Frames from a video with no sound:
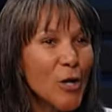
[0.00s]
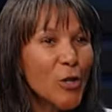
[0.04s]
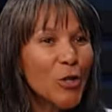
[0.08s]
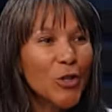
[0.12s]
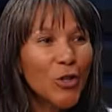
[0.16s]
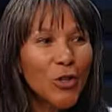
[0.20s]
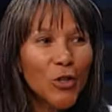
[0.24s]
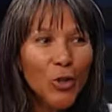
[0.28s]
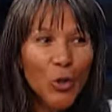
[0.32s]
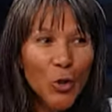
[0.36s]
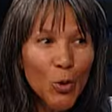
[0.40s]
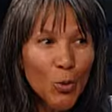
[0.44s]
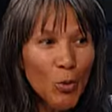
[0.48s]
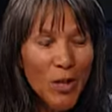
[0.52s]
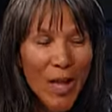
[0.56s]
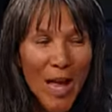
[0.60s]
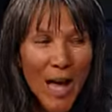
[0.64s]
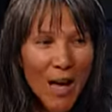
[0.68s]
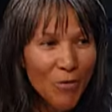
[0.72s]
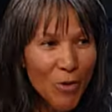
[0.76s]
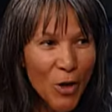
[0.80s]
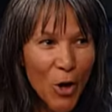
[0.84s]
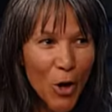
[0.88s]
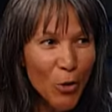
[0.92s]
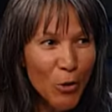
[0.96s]
you will
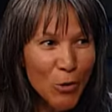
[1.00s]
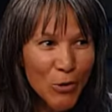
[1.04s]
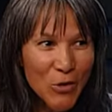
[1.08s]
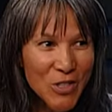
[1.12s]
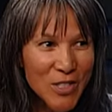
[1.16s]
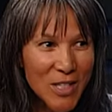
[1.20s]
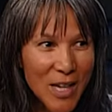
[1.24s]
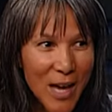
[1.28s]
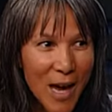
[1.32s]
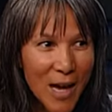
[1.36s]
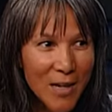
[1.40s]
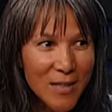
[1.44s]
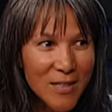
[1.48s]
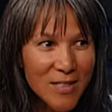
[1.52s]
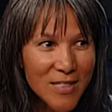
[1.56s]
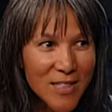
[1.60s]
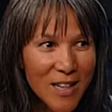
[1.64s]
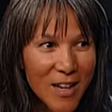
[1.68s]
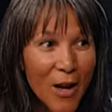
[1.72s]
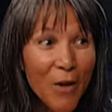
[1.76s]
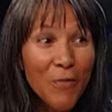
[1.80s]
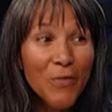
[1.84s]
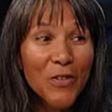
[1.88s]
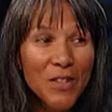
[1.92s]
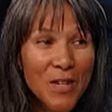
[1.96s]
have all those texts
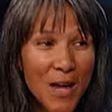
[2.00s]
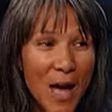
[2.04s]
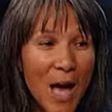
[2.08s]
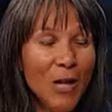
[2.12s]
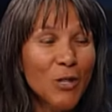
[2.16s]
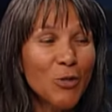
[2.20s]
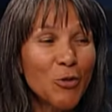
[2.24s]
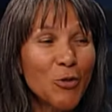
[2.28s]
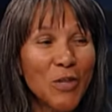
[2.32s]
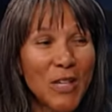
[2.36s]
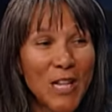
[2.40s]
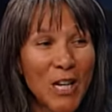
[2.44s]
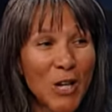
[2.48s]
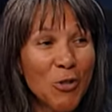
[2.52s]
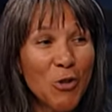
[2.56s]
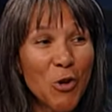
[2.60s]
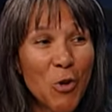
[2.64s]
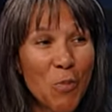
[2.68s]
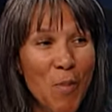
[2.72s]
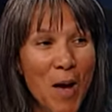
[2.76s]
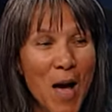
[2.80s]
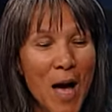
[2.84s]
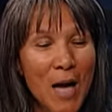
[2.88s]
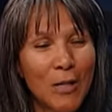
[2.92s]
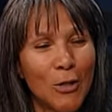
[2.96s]
of the doctrine in your
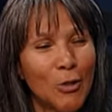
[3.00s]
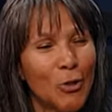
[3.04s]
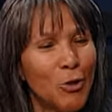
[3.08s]
mind,